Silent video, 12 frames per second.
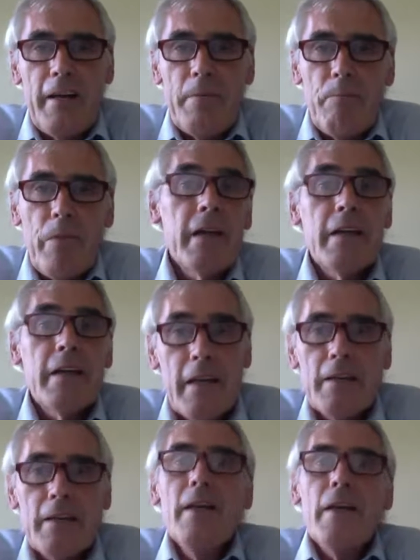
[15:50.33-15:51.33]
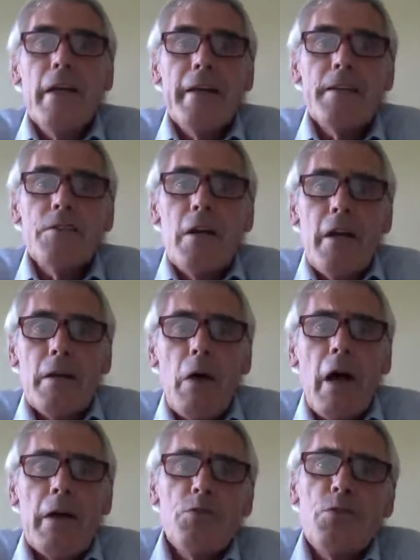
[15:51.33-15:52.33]
Again, it's
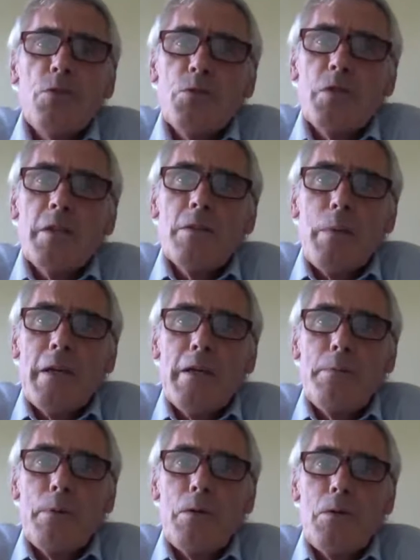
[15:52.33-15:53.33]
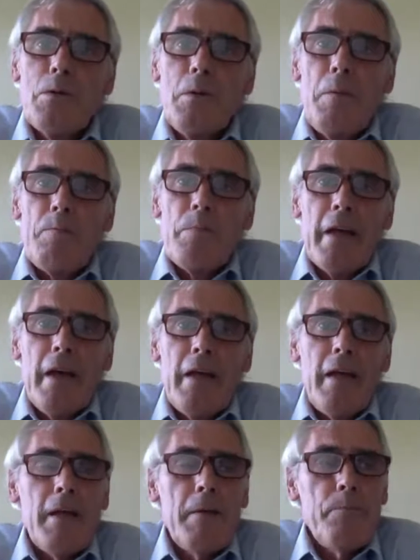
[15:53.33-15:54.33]
using people
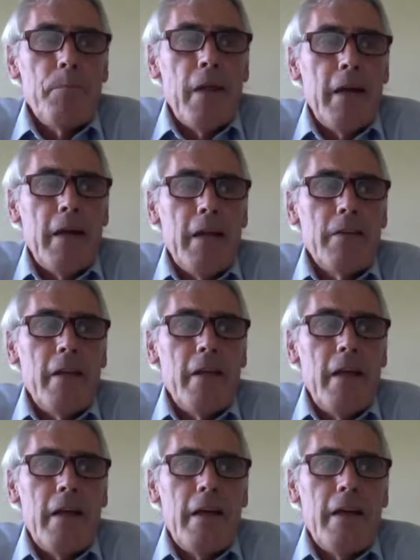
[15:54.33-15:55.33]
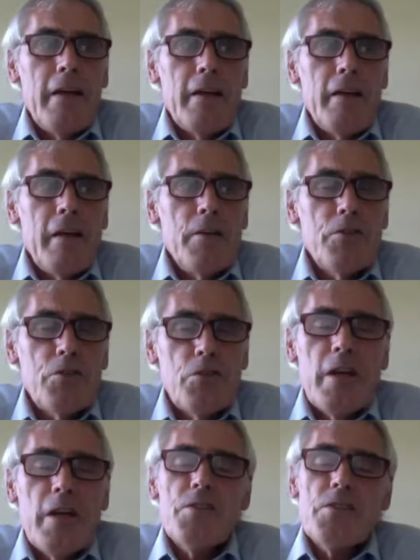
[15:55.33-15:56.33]
and their
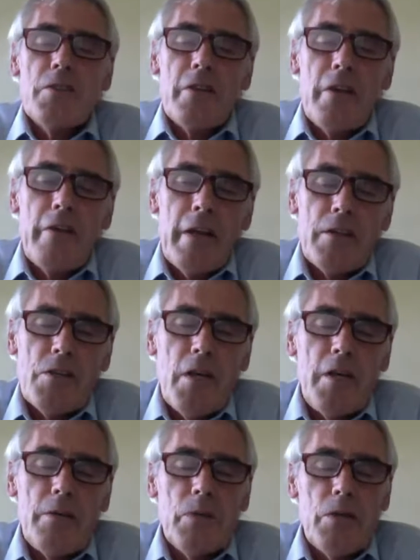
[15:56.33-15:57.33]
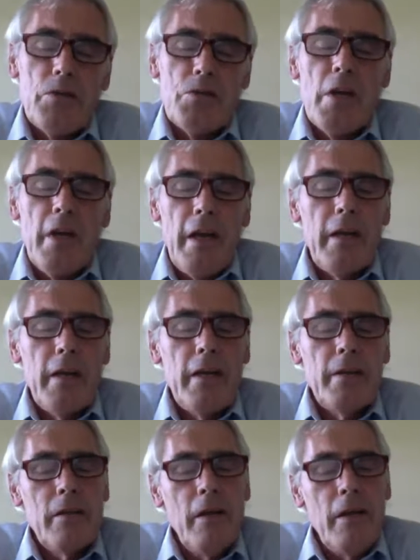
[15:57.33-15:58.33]
interests and their excitements
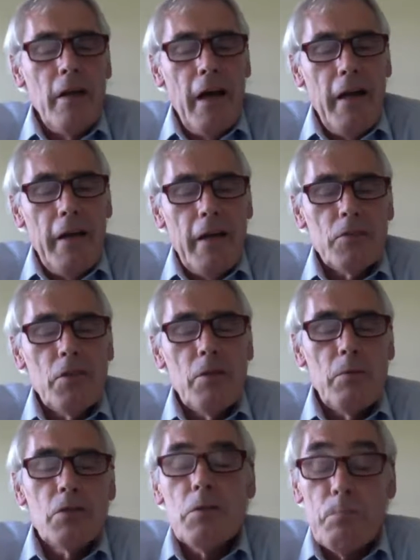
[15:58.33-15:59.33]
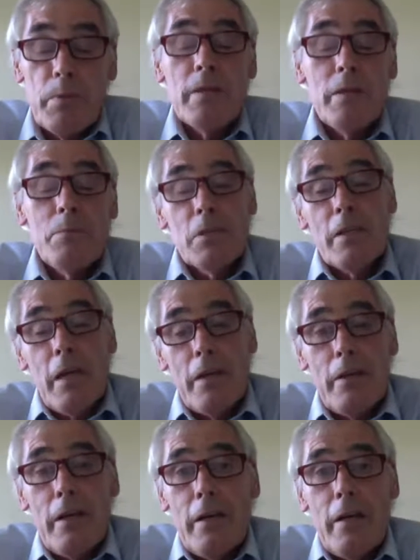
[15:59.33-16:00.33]
in to bring them
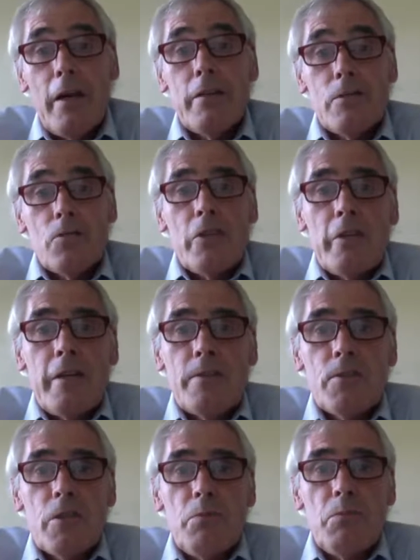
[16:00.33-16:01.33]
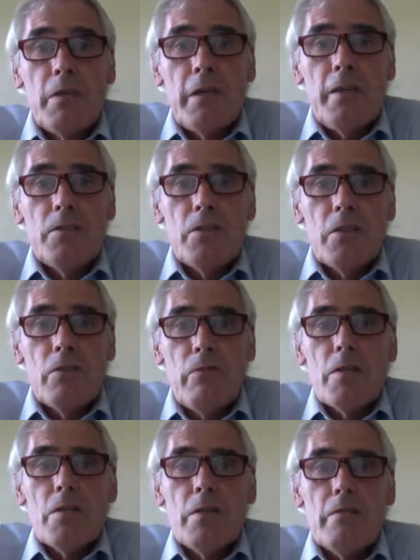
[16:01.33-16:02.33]
together and to communicate to the rest of
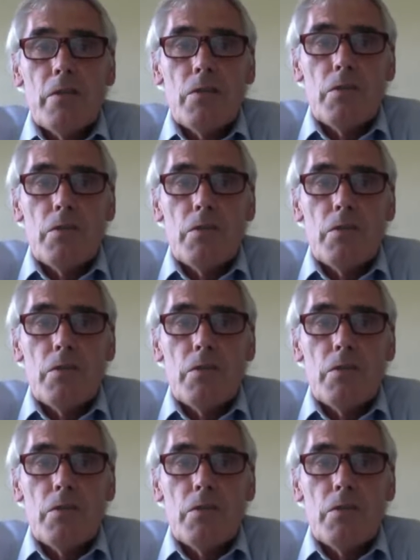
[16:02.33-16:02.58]
us what